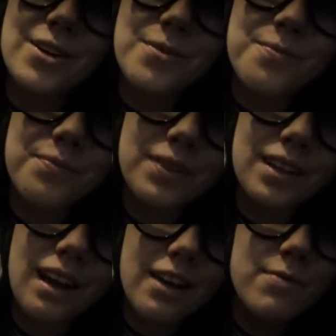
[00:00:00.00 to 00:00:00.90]
So,
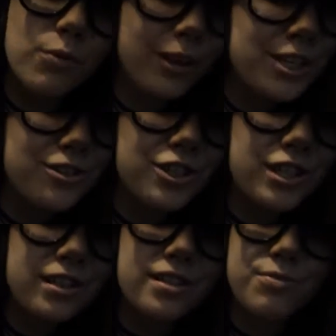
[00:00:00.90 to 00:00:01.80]
I've been
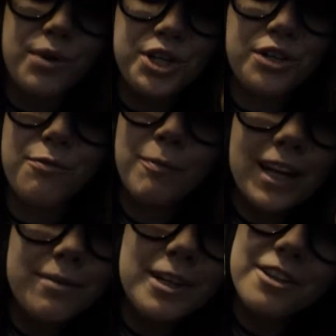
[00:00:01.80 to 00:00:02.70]
researching this, watching
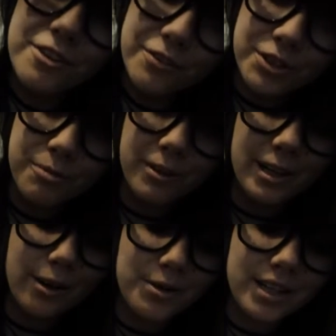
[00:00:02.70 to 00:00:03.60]
many YouTube
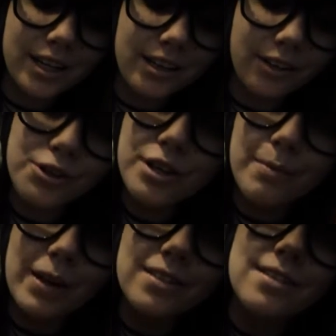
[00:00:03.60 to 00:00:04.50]
videos, and
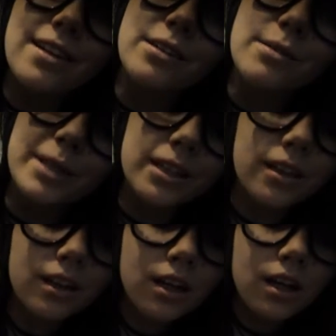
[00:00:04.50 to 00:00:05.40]
learning about Slenderman.
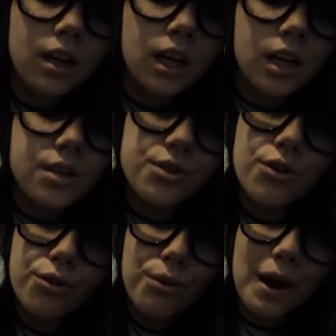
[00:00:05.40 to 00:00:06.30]

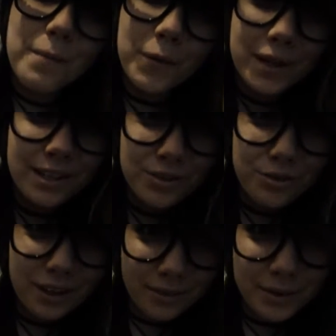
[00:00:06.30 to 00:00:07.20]
So, I'm going
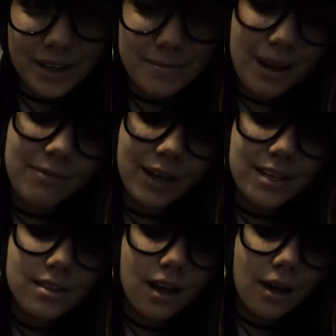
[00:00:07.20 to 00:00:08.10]
to give you guys my
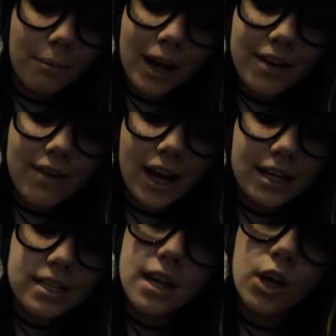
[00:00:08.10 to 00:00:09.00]
advice. My
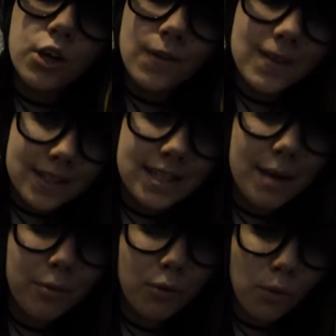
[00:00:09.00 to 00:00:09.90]
advice,
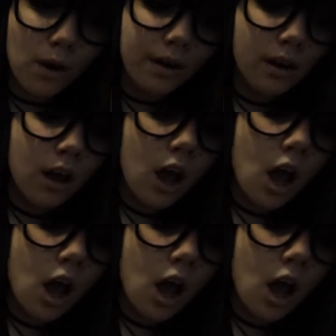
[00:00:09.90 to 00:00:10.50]
step 1.